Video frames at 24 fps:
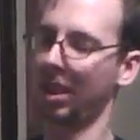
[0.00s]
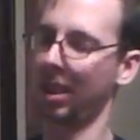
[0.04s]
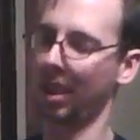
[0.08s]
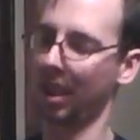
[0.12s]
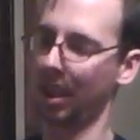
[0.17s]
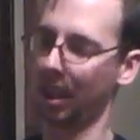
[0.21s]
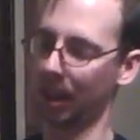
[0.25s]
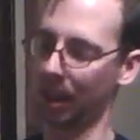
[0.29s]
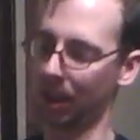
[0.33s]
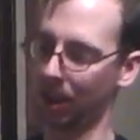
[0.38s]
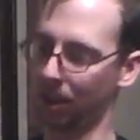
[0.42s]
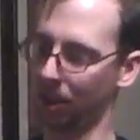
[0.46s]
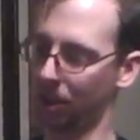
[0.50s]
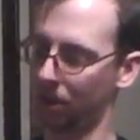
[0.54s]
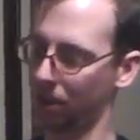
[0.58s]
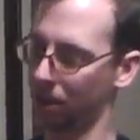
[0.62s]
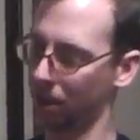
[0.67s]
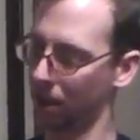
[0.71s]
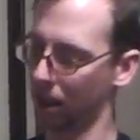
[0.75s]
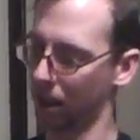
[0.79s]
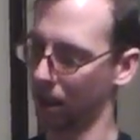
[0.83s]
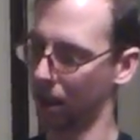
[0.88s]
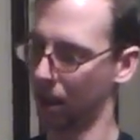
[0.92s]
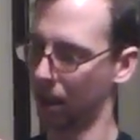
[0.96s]
It is
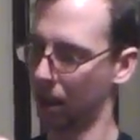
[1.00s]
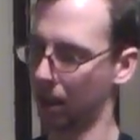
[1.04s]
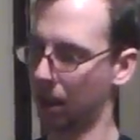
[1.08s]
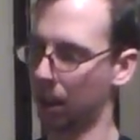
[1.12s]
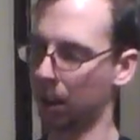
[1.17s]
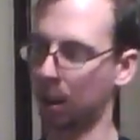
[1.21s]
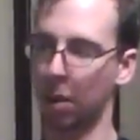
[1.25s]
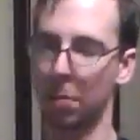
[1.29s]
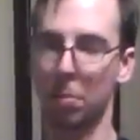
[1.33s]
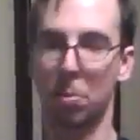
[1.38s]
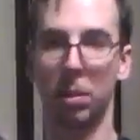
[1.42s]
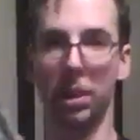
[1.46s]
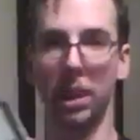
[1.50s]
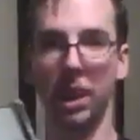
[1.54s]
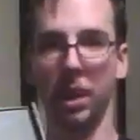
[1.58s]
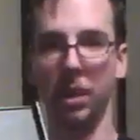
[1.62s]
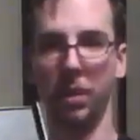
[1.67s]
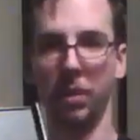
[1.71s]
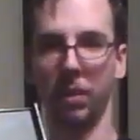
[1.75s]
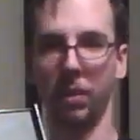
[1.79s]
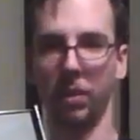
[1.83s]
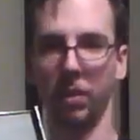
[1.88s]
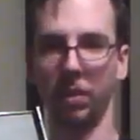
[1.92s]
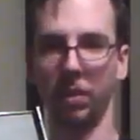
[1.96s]
complete.